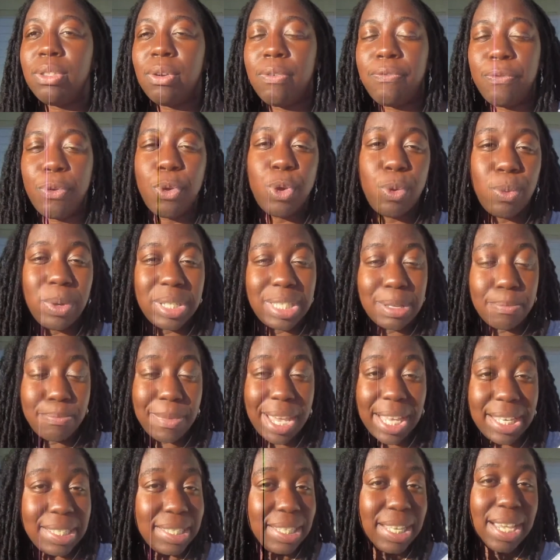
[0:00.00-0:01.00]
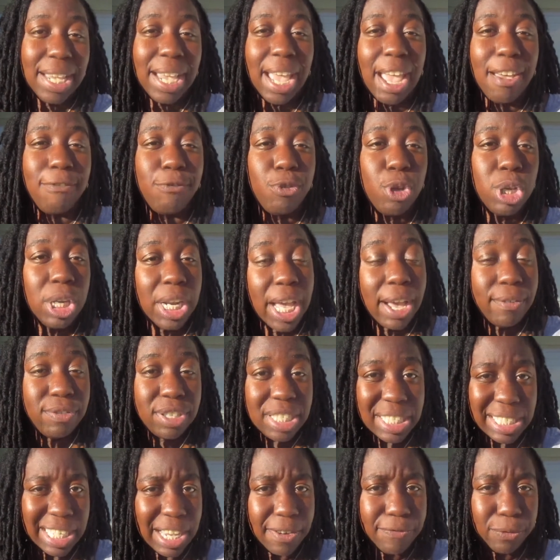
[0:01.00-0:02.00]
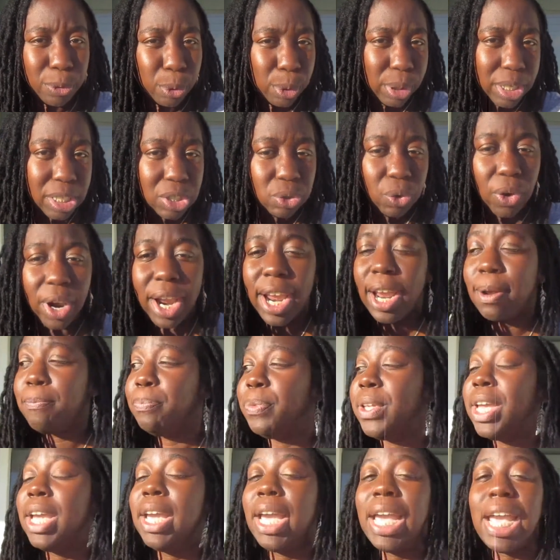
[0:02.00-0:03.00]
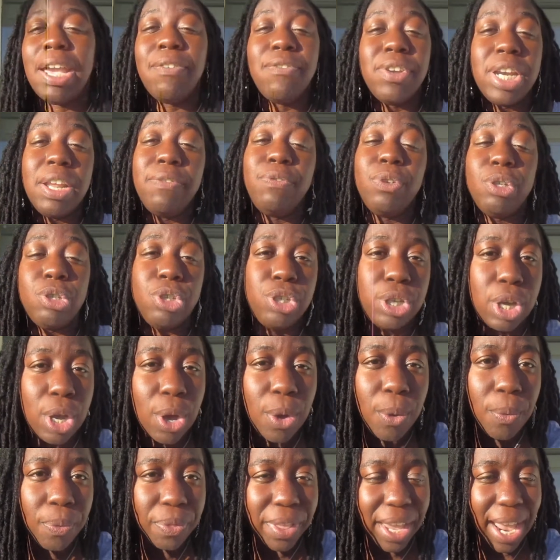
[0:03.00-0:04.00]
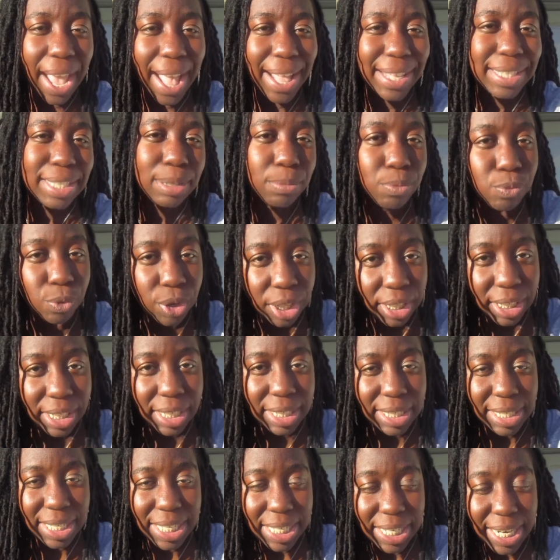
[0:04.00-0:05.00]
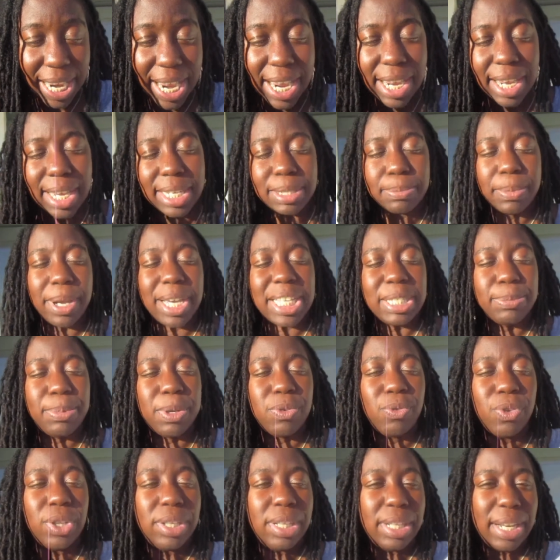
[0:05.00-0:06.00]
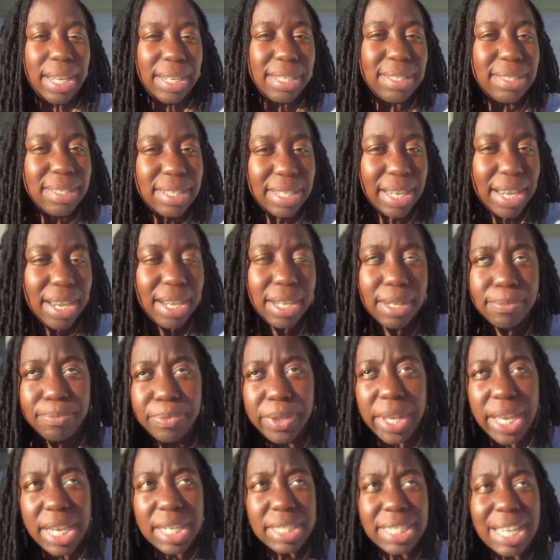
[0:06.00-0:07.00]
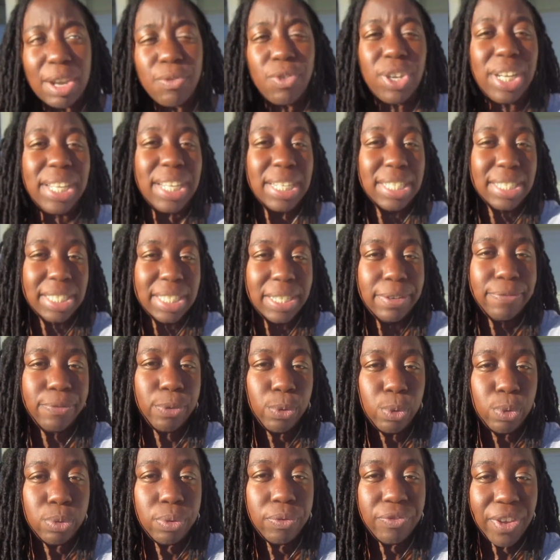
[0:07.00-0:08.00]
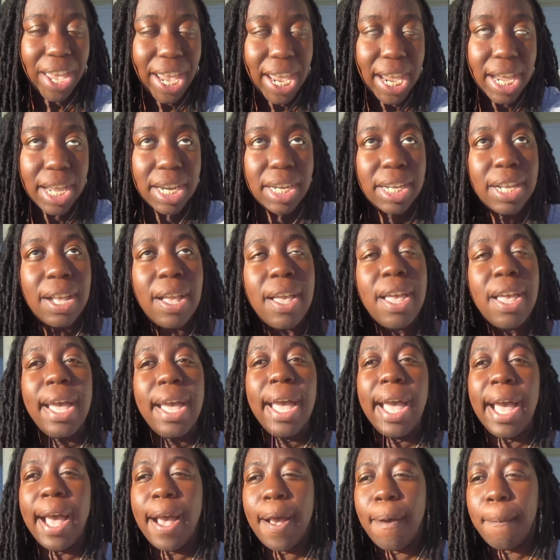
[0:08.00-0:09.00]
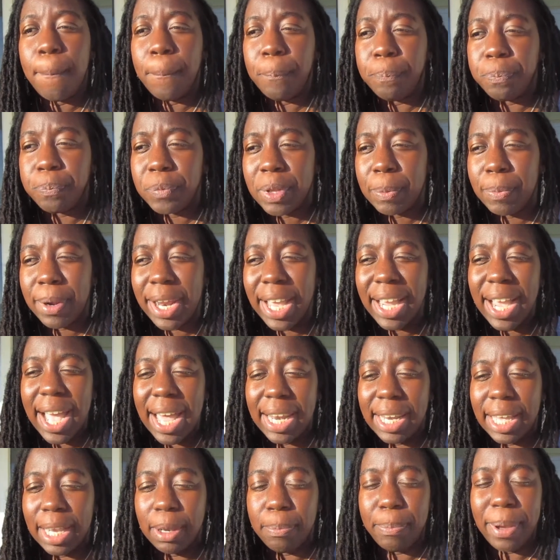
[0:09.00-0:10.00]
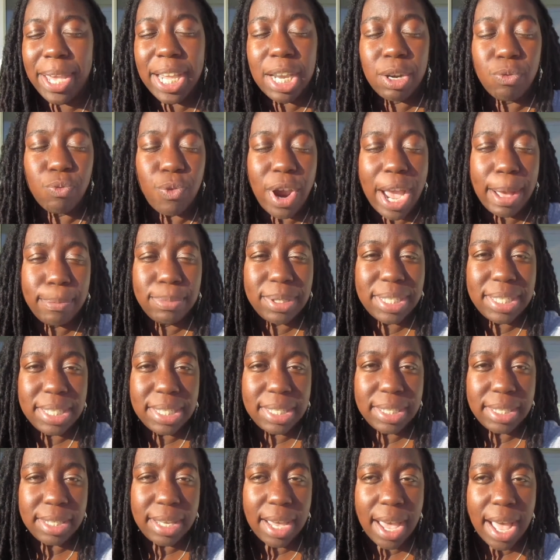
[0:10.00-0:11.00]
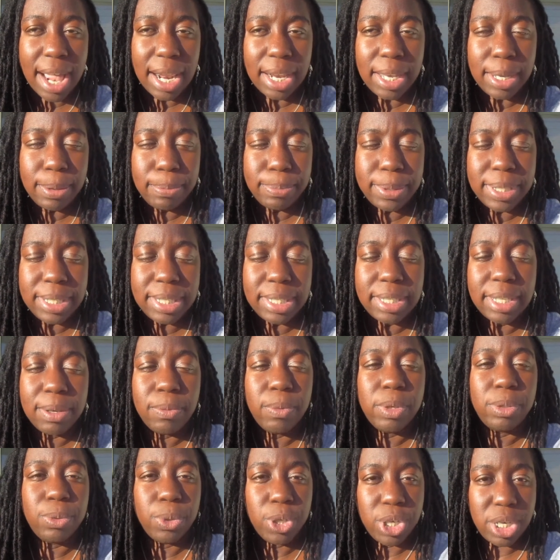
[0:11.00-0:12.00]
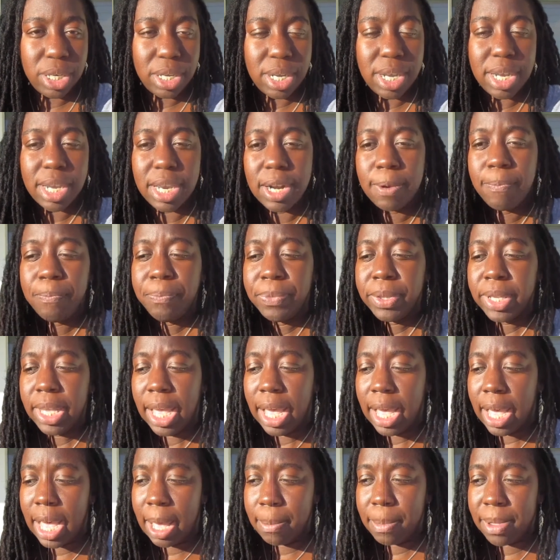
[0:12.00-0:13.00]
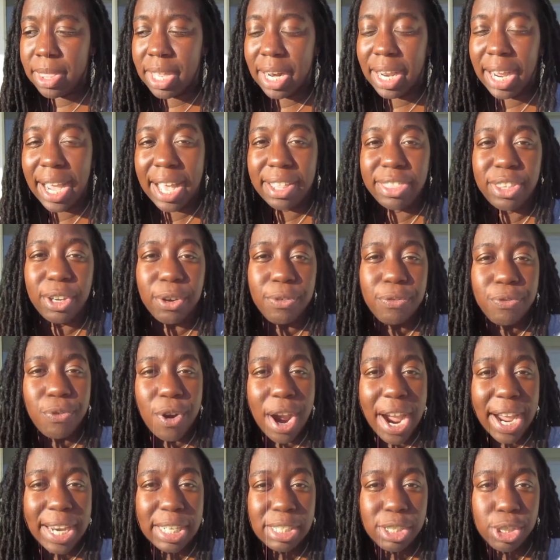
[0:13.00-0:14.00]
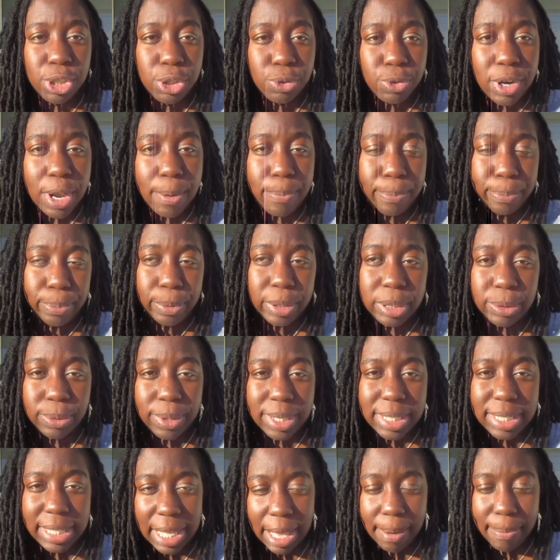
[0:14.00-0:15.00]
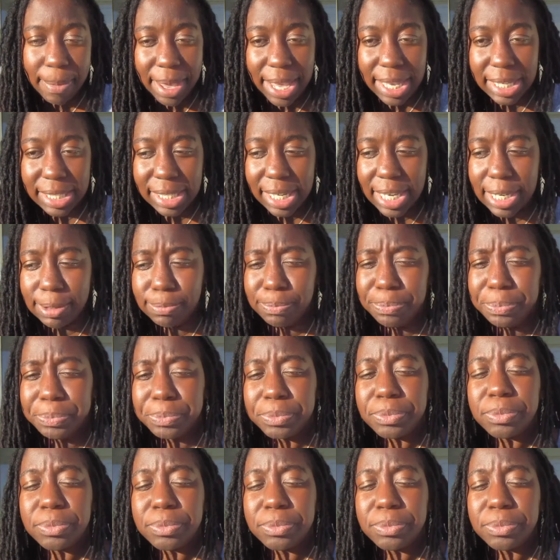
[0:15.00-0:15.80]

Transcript: The food was amazing. If you love seafood, it's great. Even if you don't, they had some really good steak because my husband really likes steak. He's not really a seafood fan, um, but I got like bacon wrapped scallops, which were good. Um, and then I got their fried shrimp, which was amazing.